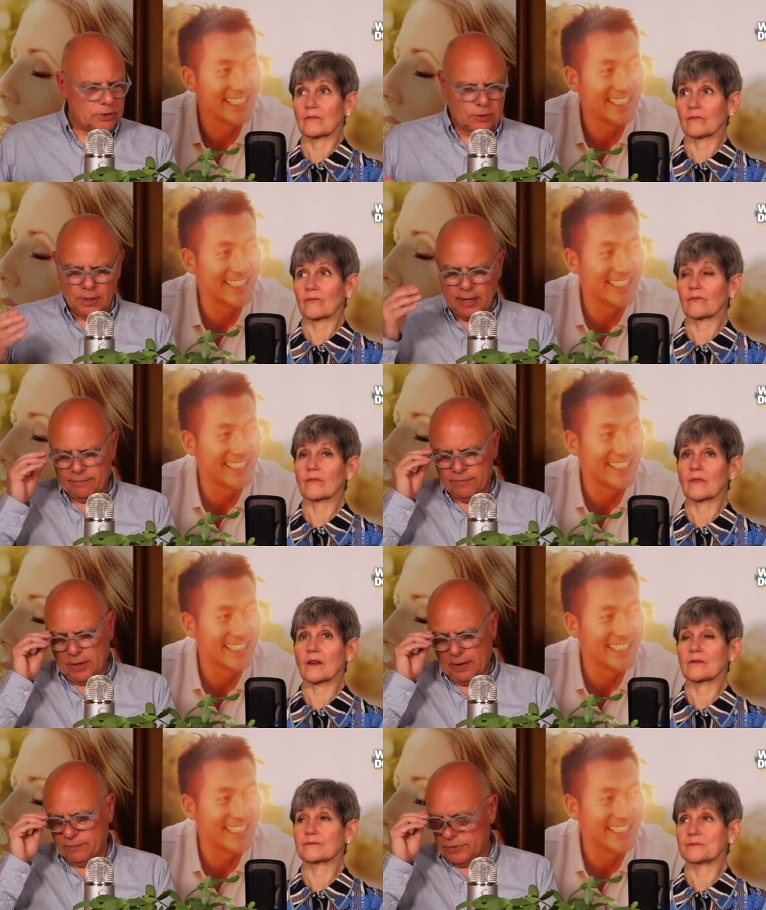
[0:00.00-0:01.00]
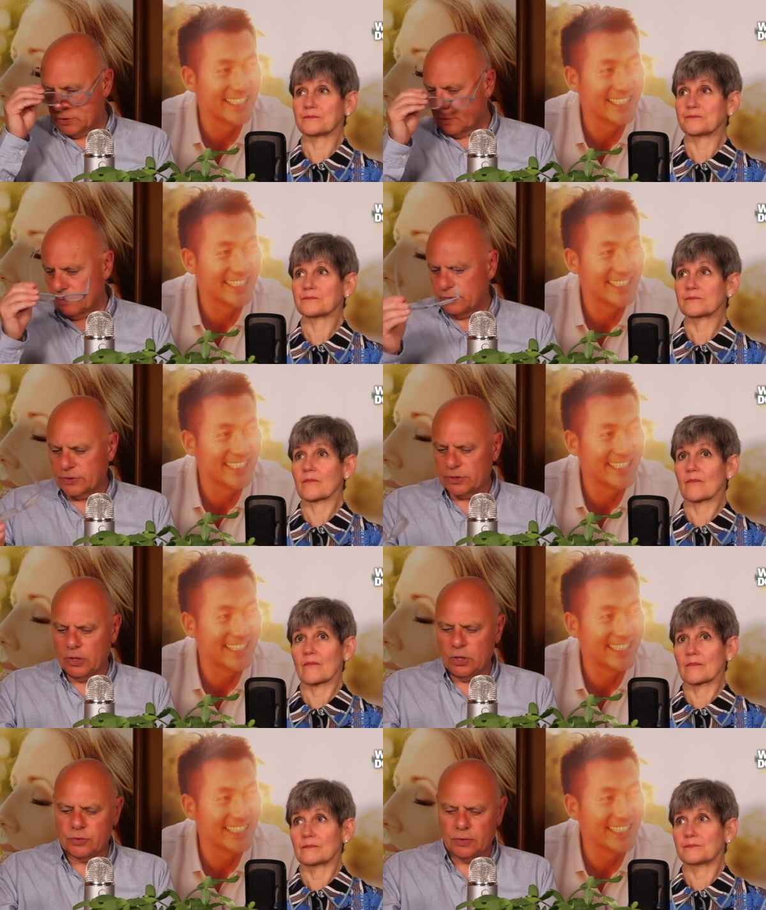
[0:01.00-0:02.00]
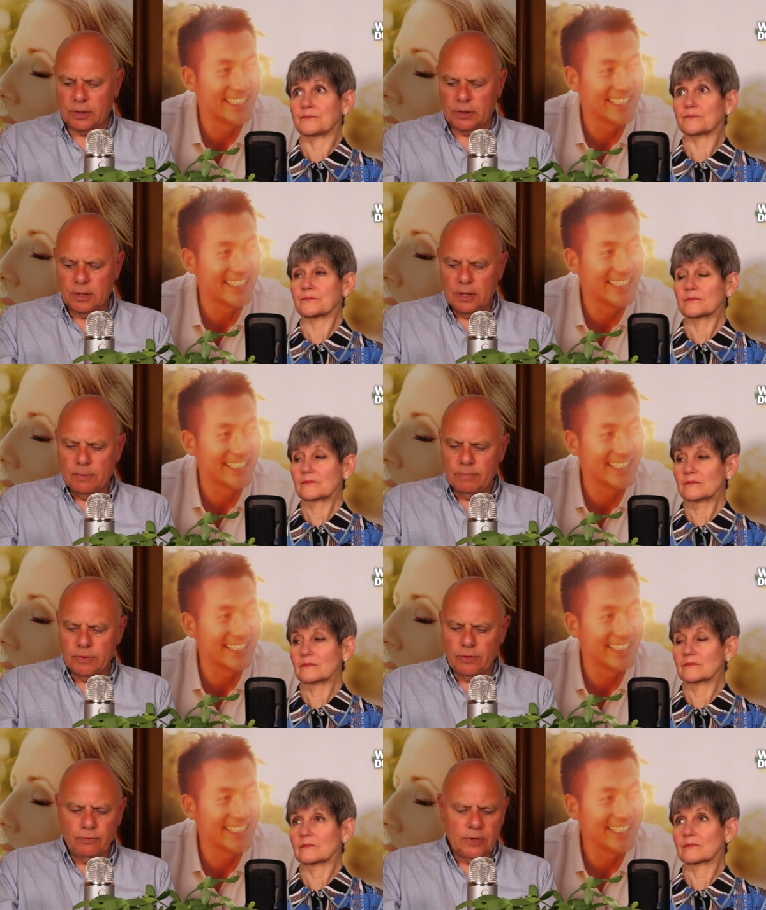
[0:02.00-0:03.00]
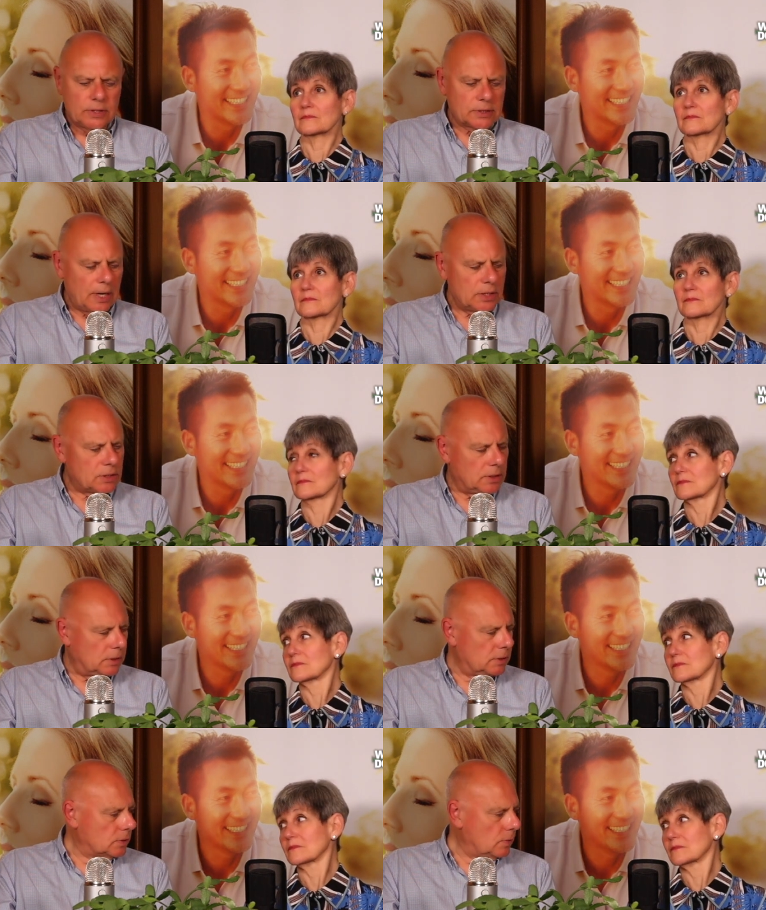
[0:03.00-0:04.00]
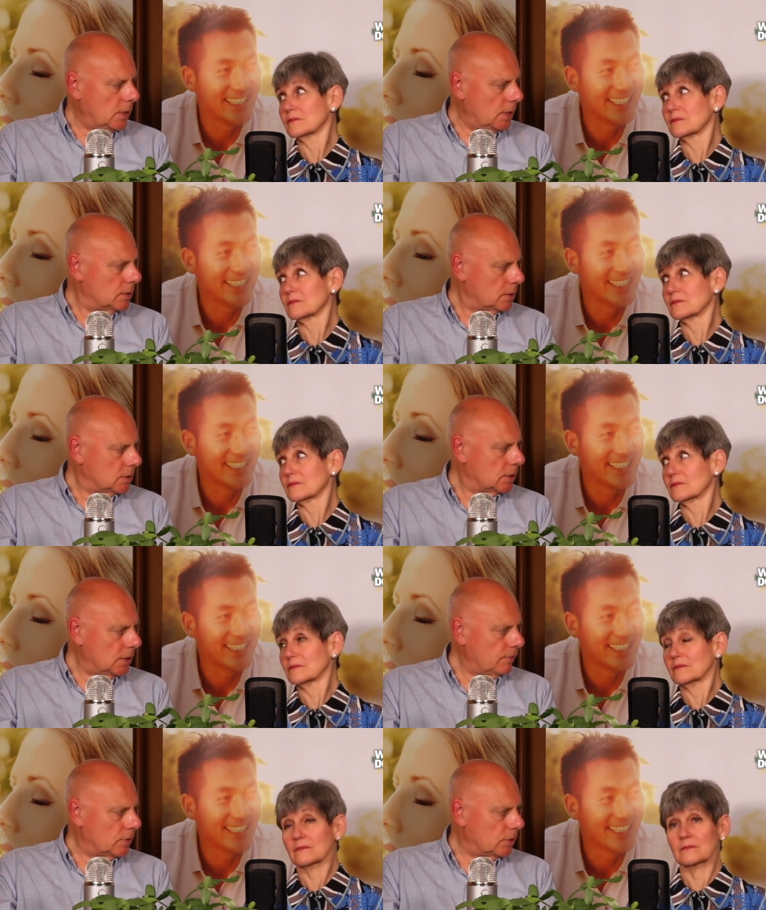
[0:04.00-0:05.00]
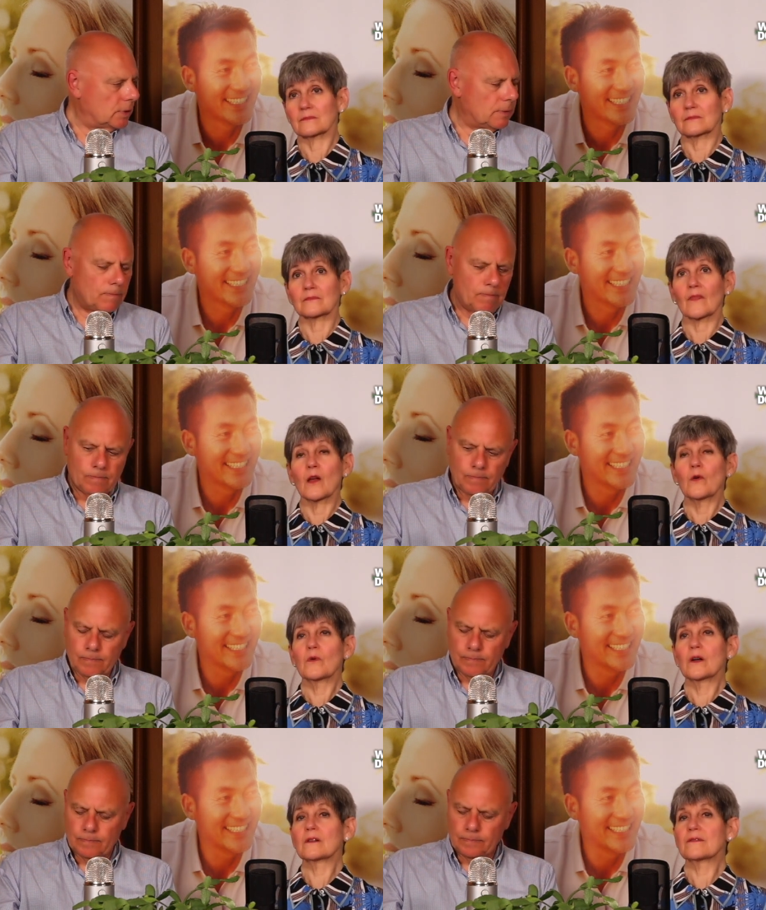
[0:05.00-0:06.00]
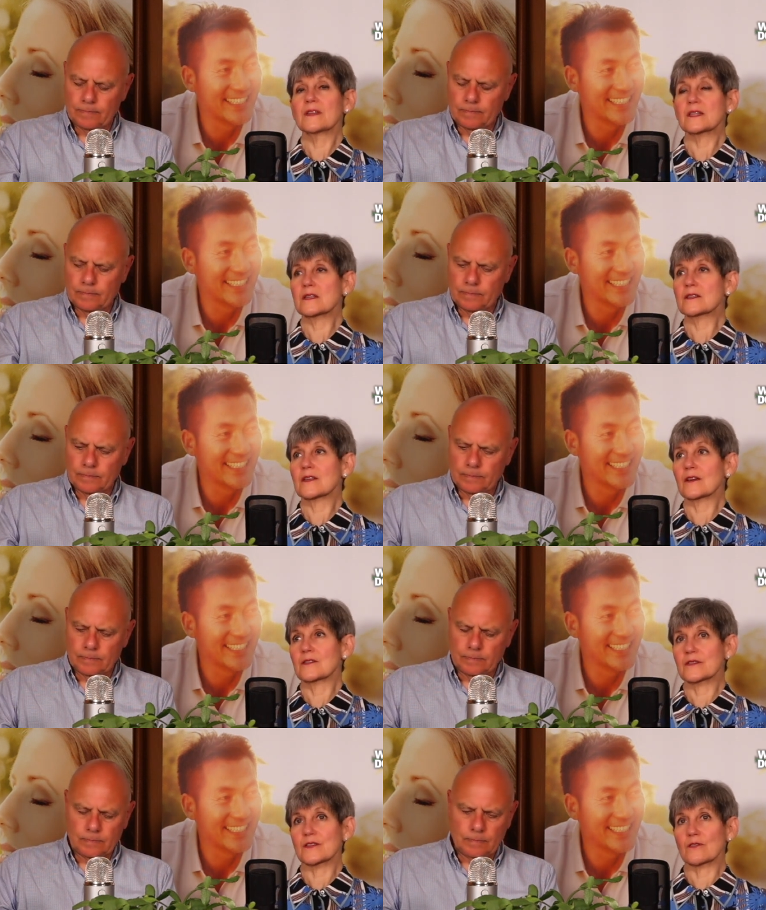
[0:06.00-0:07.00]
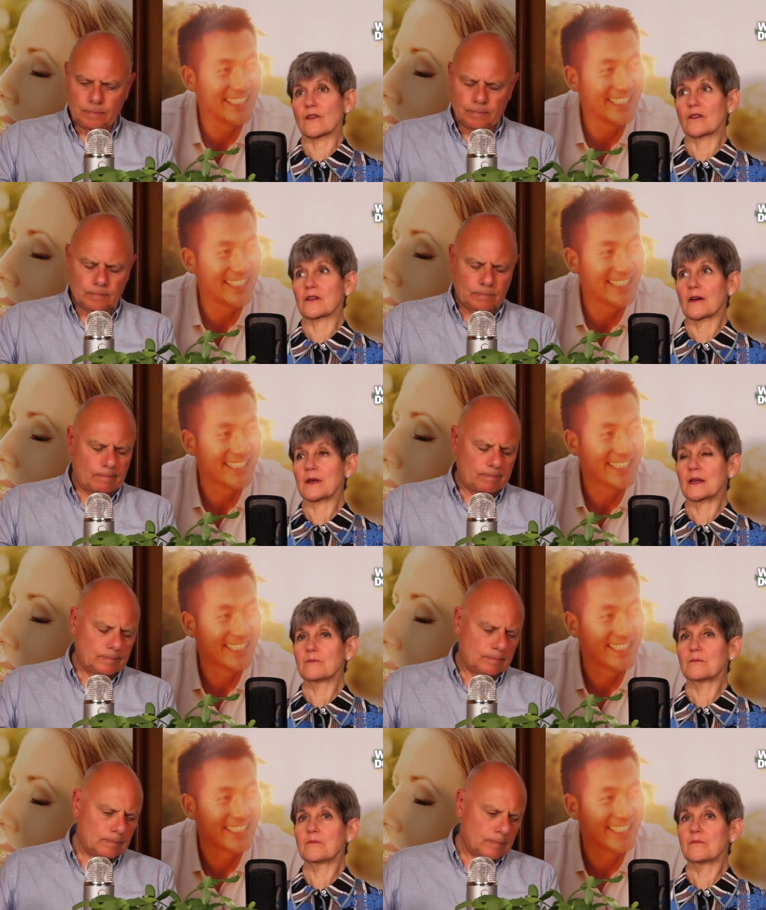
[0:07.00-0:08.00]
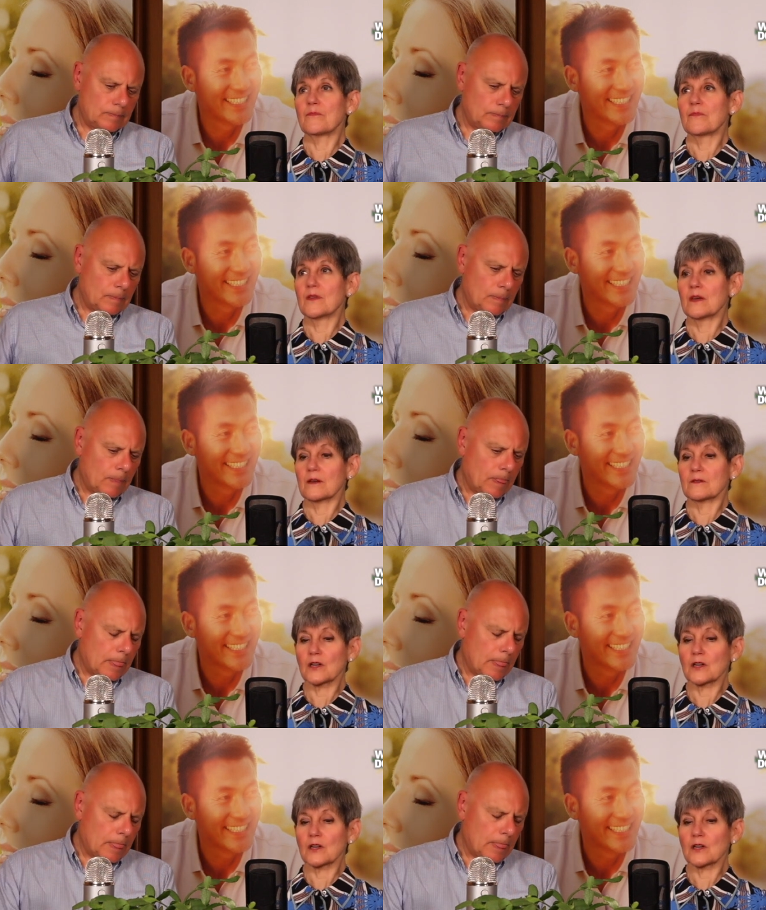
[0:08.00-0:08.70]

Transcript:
Speaker 1: do have have this sort of surgery, but the risk actually is quite significant.
Speaker 2: Well, this is the concern. I mean, the